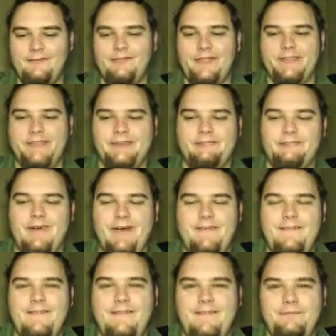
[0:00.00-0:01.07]
Which,
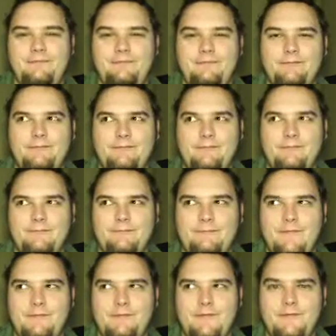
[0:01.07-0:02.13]
honestly,
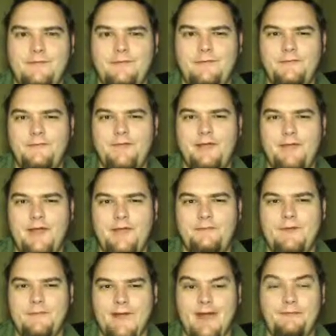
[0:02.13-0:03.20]
if they do a new Terminator
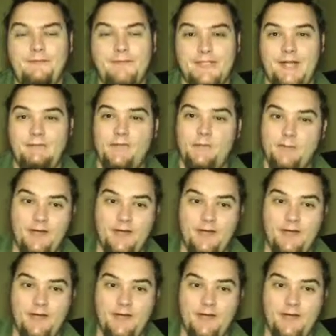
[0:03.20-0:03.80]
movie, I want James